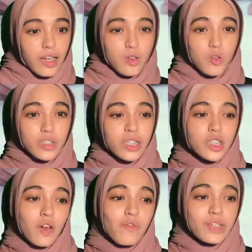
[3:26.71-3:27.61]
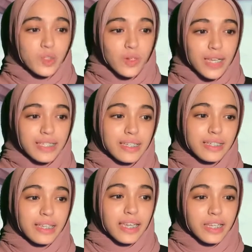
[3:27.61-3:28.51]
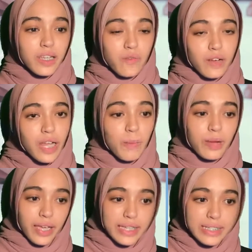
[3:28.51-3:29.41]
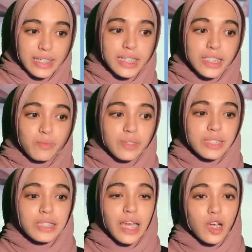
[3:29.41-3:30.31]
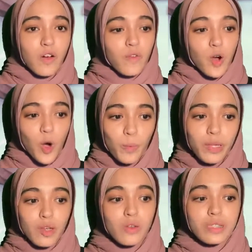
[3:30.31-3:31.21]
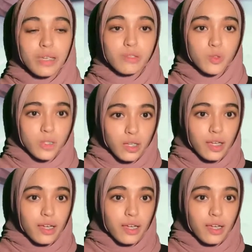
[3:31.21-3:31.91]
Users of visualization in different application disciplines lack of common conceptual